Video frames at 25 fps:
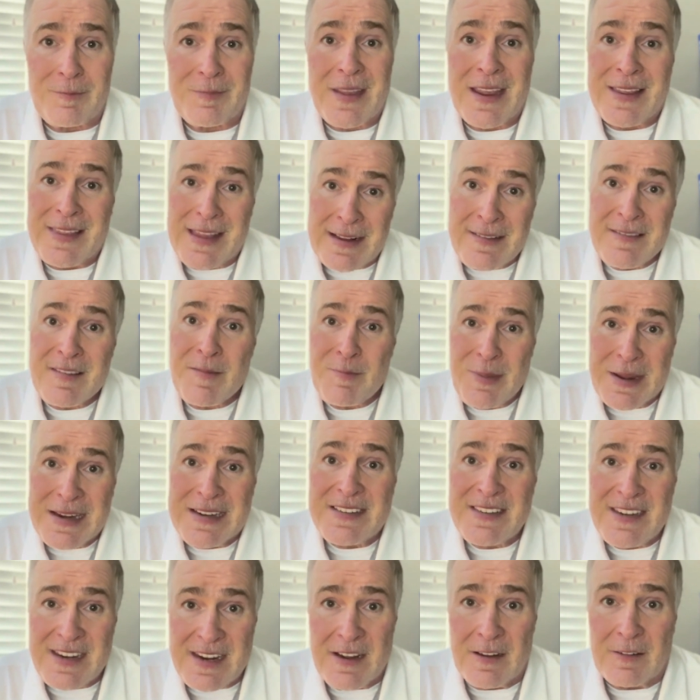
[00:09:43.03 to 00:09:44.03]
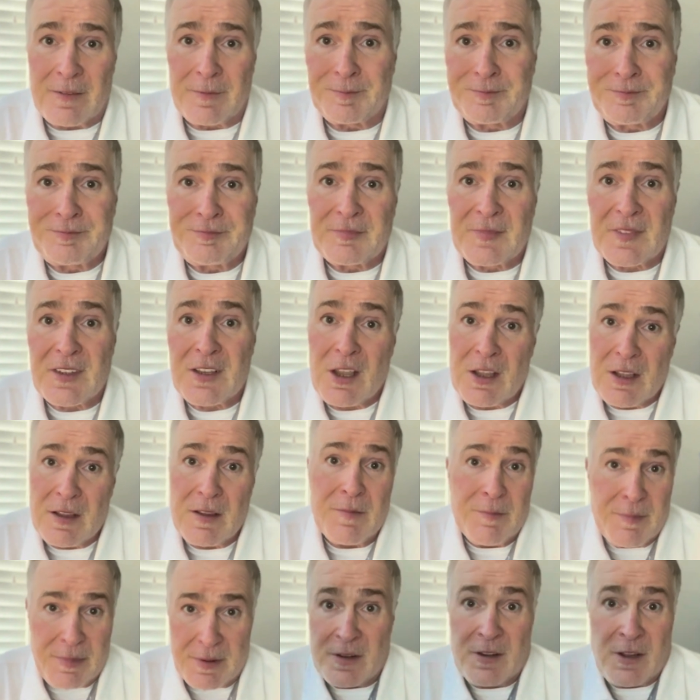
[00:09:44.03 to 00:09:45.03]
And that's a big deal.
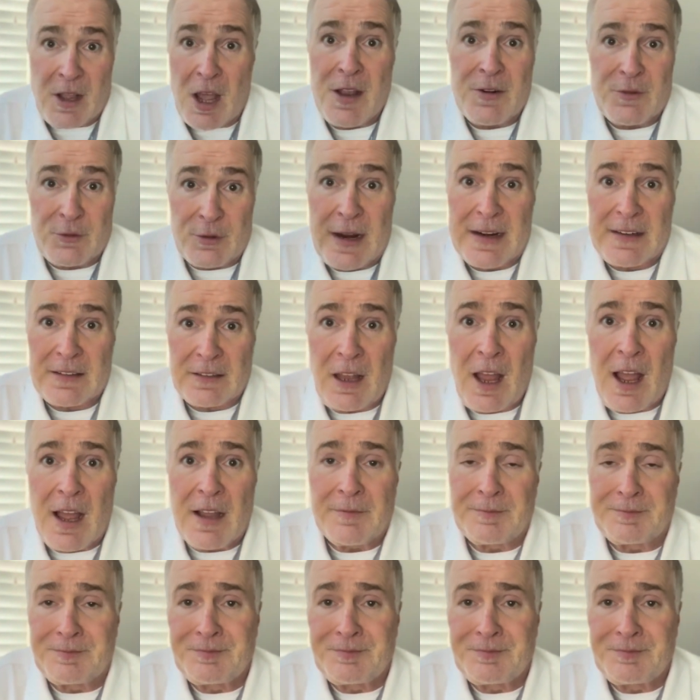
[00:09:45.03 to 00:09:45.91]
Contract law,